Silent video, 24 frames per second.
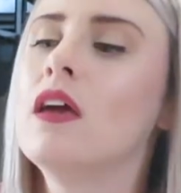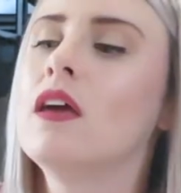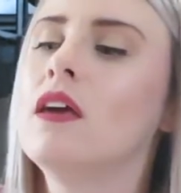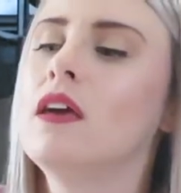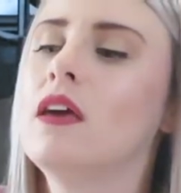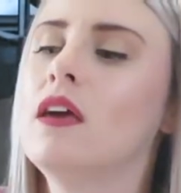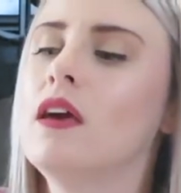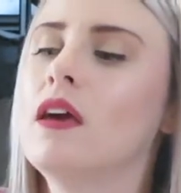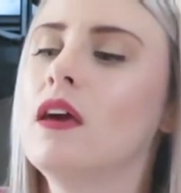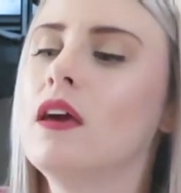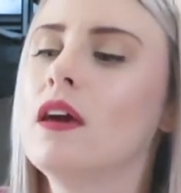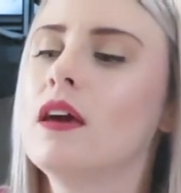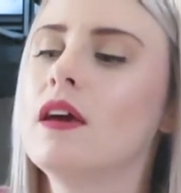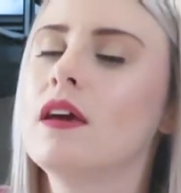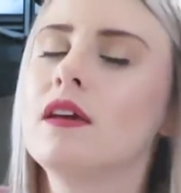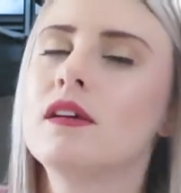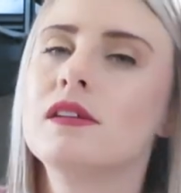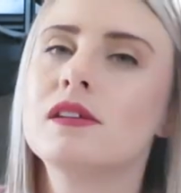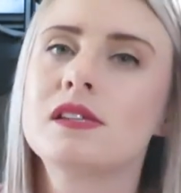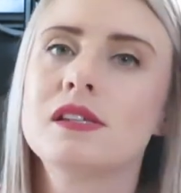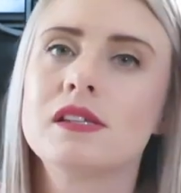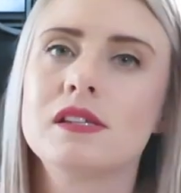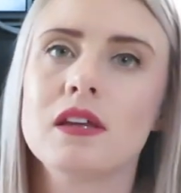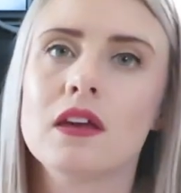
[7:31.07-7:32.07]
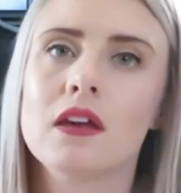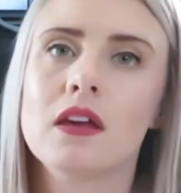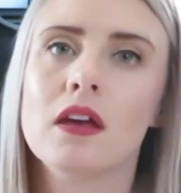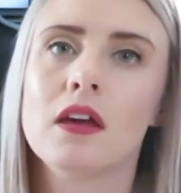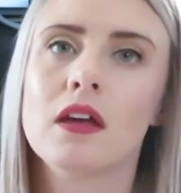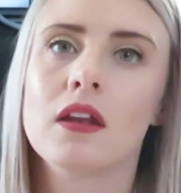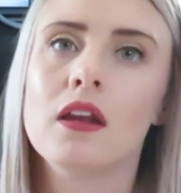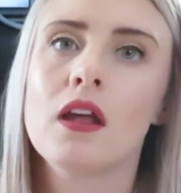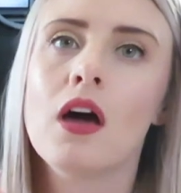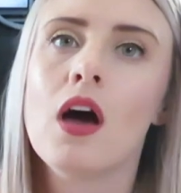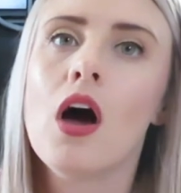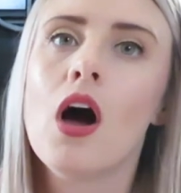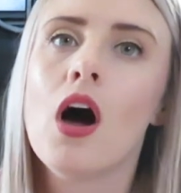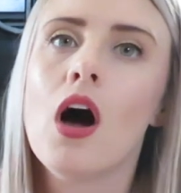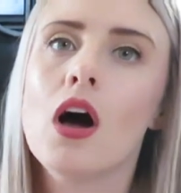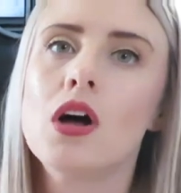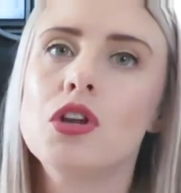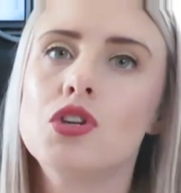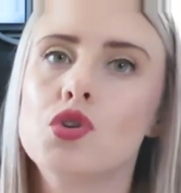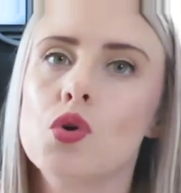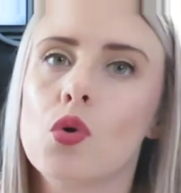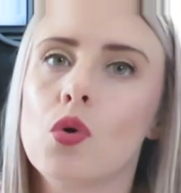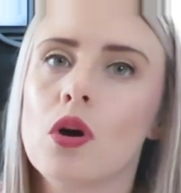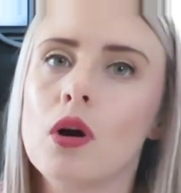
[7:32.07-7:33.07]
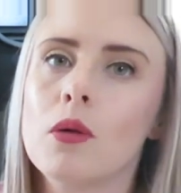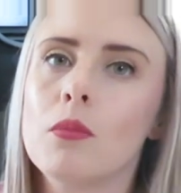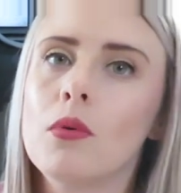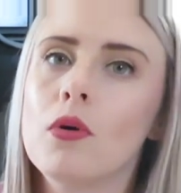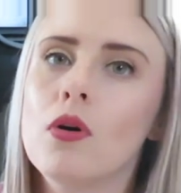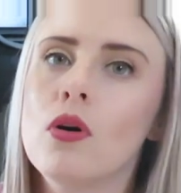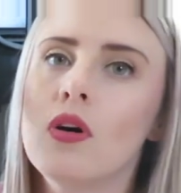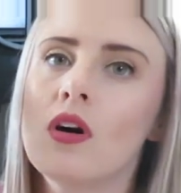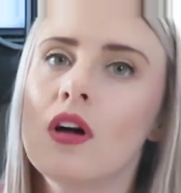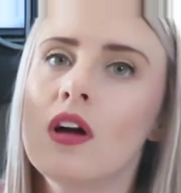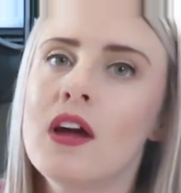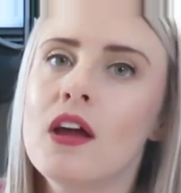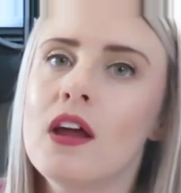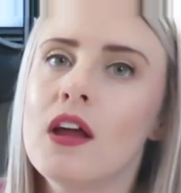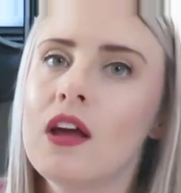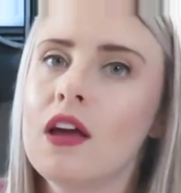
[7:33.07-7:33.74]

He is stinking adorable.